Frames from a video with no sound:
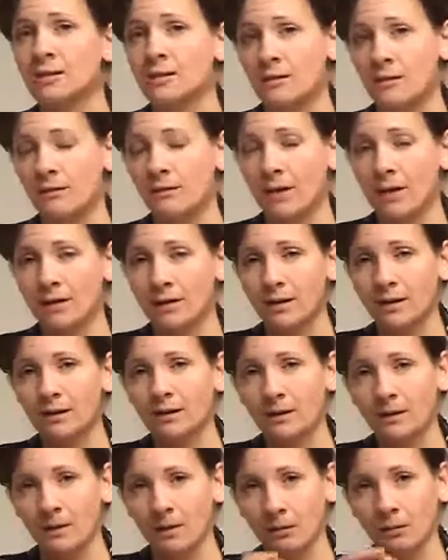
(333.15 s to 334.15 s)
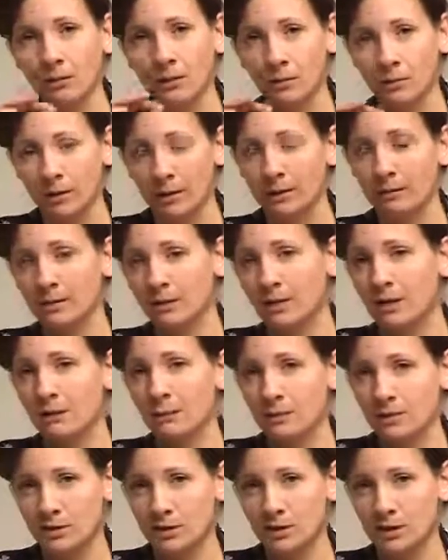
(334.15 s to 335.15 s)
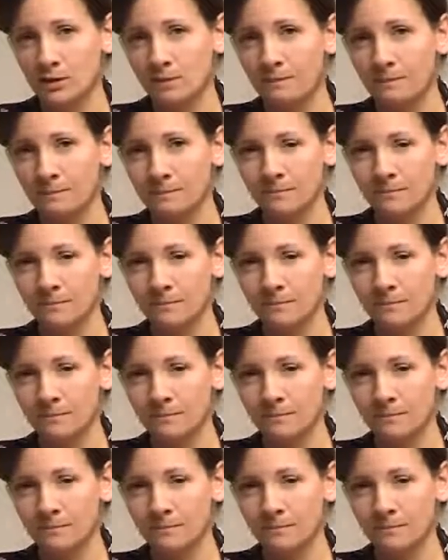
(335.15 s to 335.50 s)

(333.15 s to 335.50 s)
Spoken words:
So I find that when working with tongue position,